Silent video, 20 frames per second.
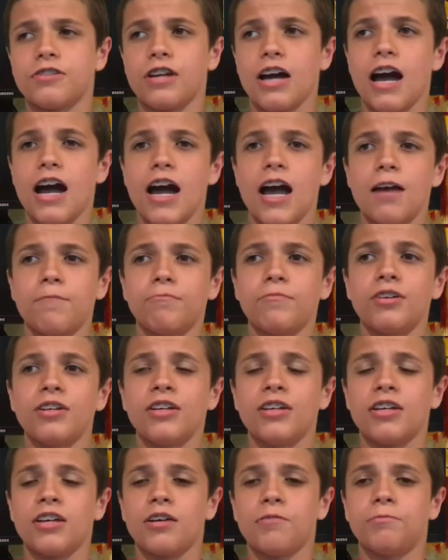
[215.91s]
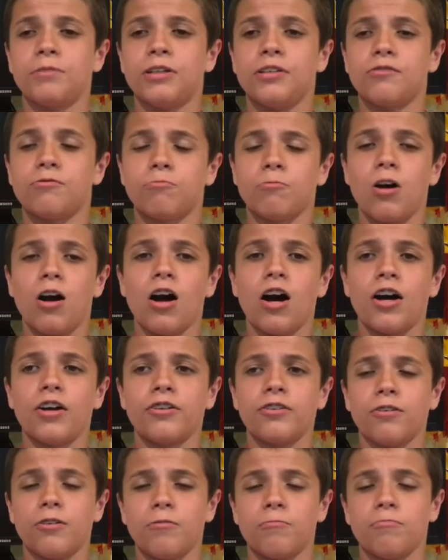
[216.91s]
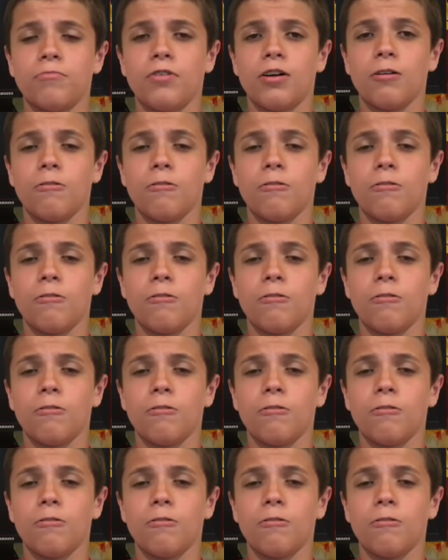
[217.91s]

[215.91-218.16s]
time and meets Ron,